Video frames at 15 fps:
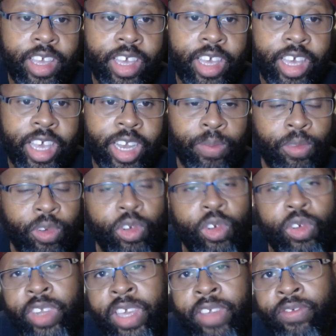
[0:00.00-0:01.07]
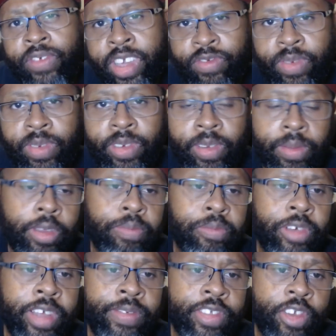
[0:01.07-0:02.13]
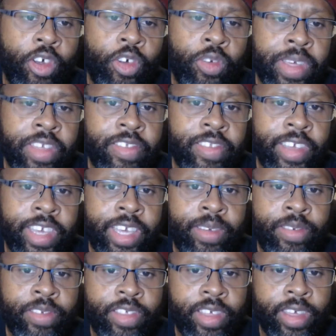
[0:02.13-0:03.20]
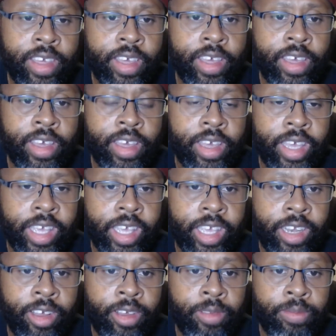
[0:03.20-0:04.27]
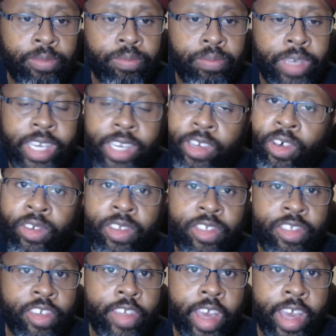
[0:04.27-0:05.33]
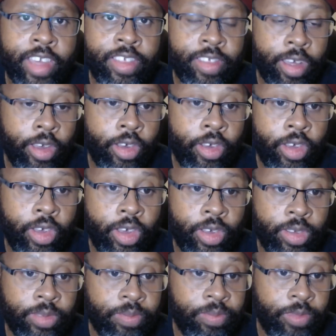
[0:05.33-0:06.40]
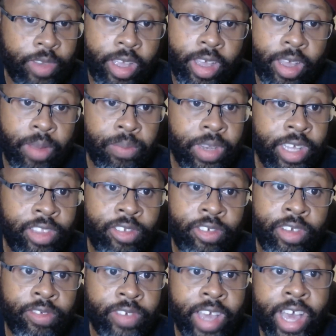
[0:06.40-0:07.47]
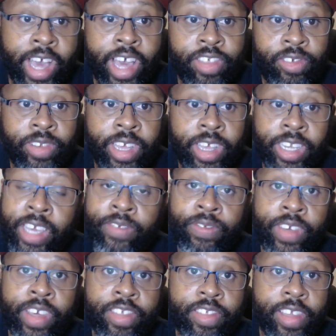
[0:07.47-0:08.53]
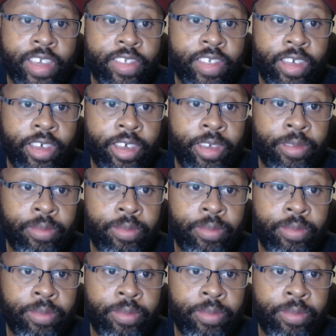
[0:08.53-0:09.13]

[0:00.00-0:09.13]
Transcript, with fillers: an improved defense from the previous Ole Miss teams. You um, know, Pete Golding just has a, plethora of guys on that defense that's uh,